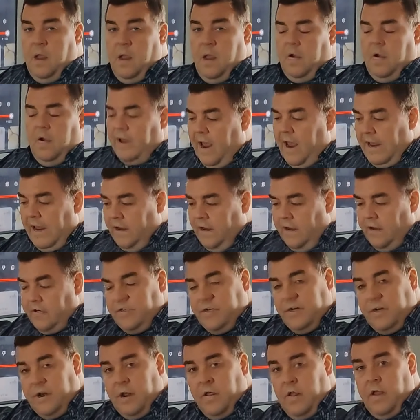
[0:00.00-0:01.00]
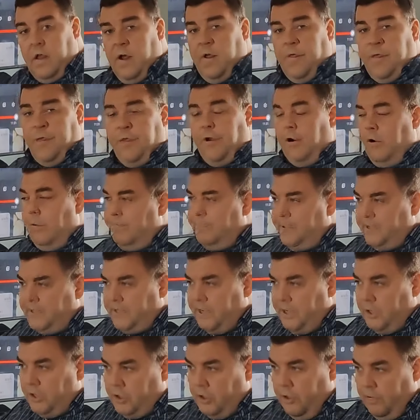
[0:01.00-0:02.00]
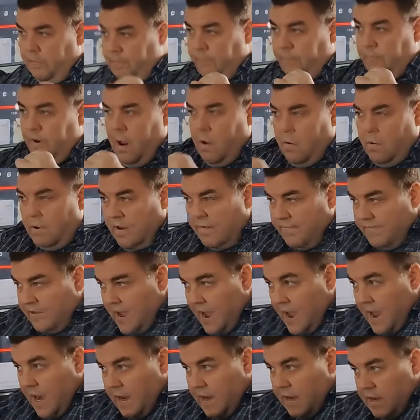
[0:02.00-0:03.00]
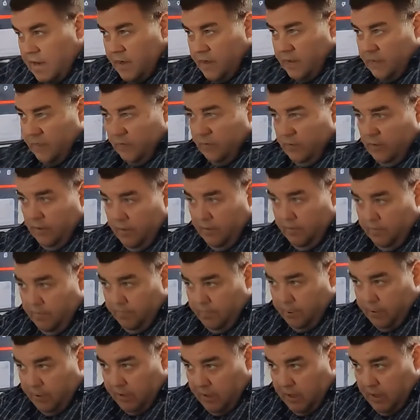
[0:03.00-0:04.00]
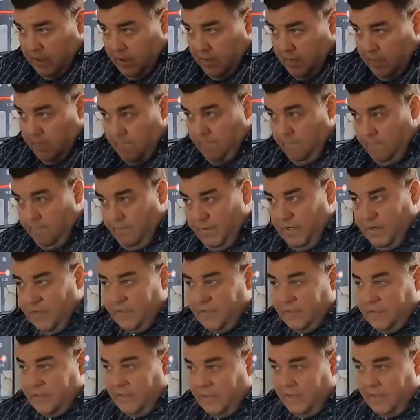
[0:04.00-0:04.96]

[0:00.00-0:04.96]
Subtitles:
Okay, here's a third position. What I've got is we put the piece